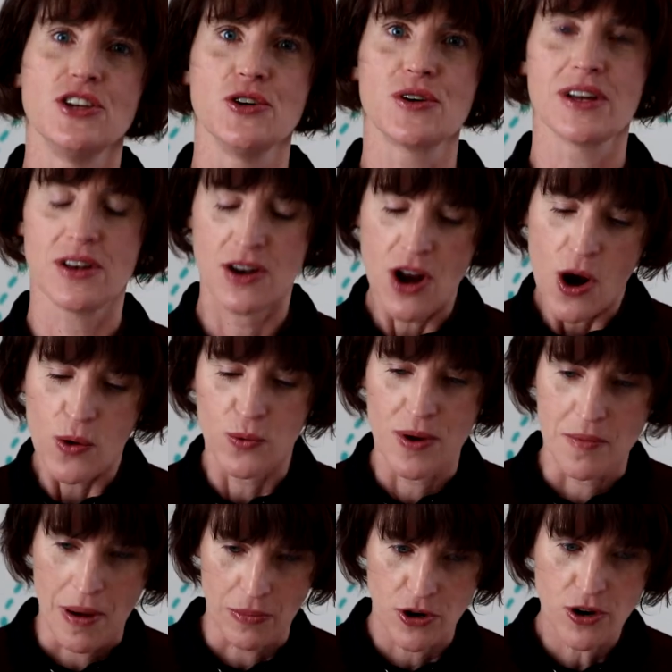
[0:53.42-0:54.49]
you can
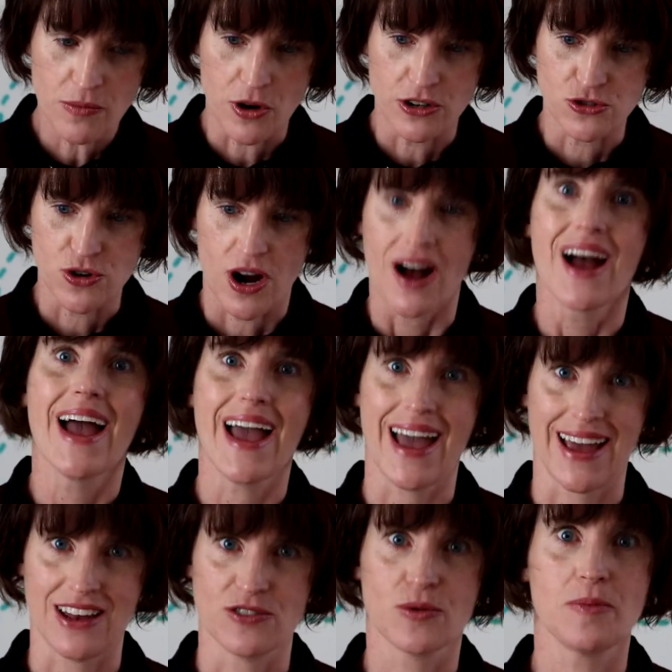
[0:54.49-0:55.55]
remember your mantra
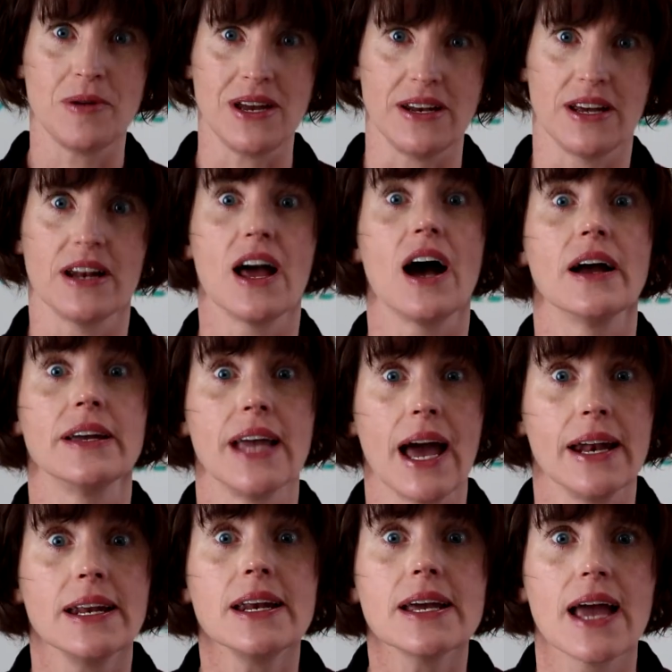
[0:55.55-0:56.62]
and repeat it
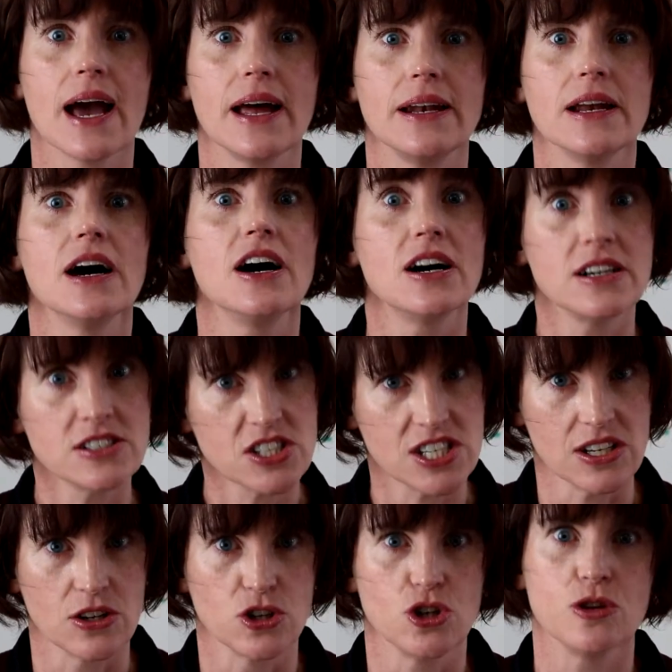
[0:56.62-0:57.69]
again and again
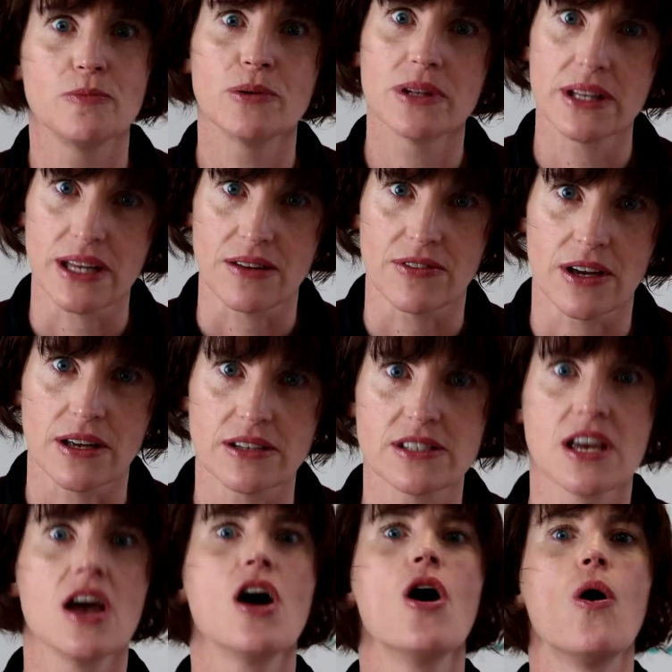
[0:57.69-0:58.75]
until you believe
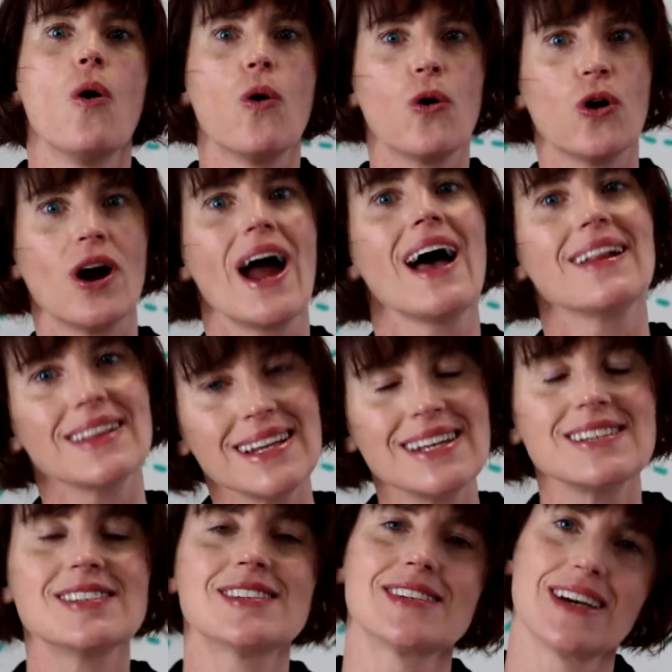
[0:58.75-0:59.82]
it, or at
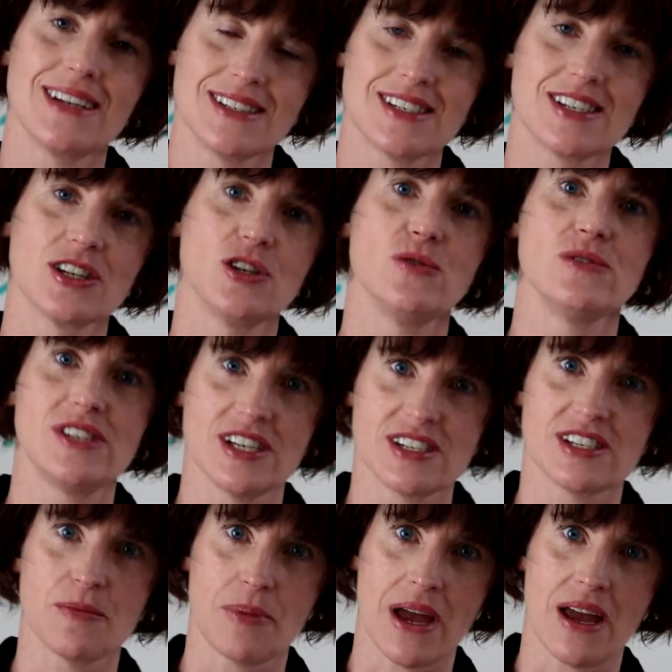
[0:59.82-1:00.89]
least until you
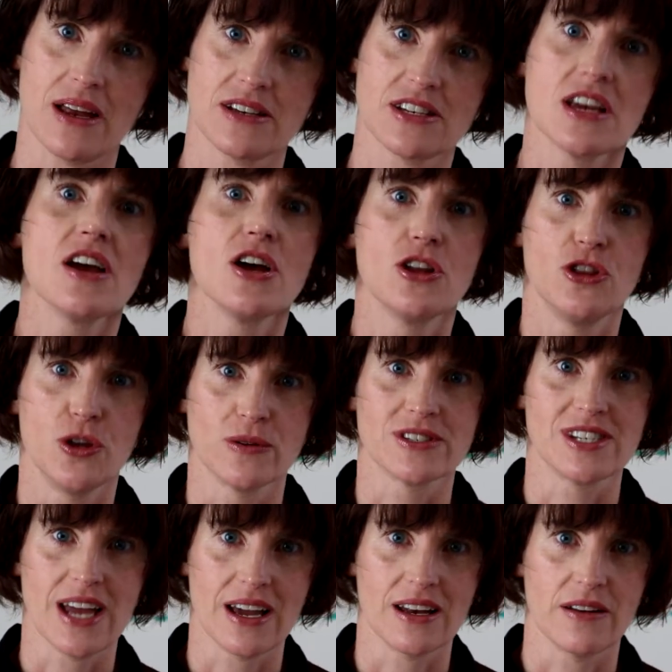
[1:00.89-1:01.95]
dissipate
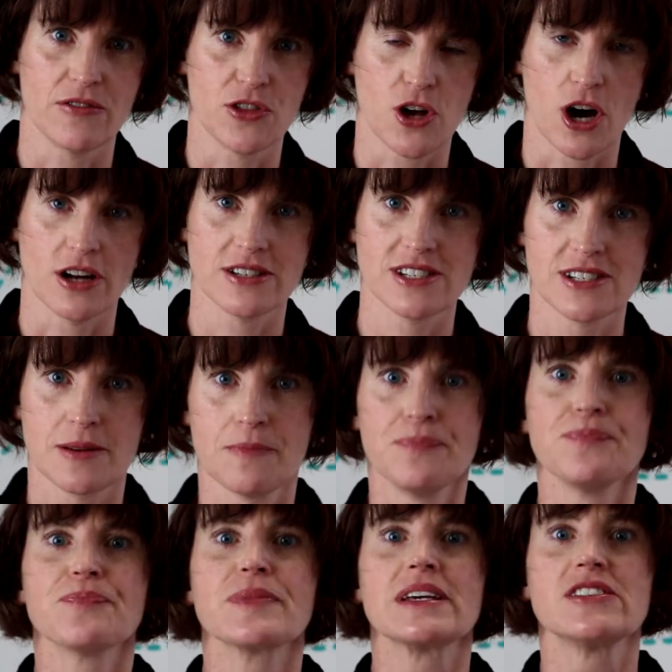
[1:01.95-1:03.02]
those negative thoughts.
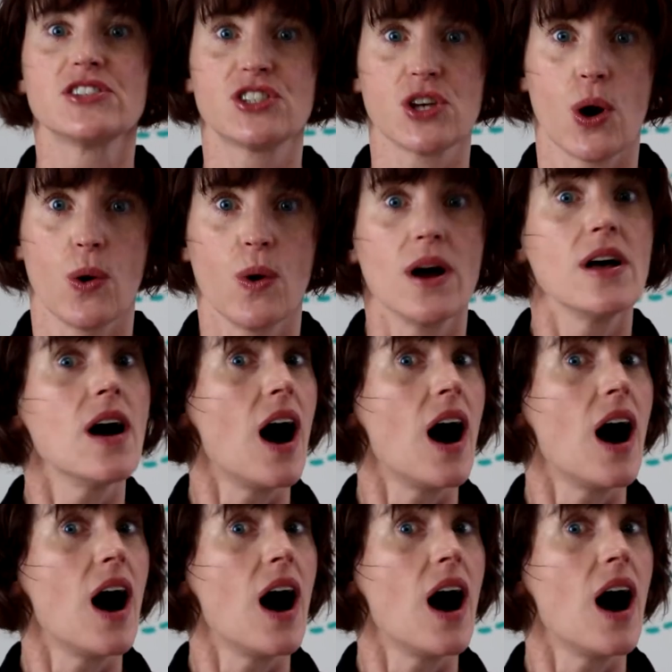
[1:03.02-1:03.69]
So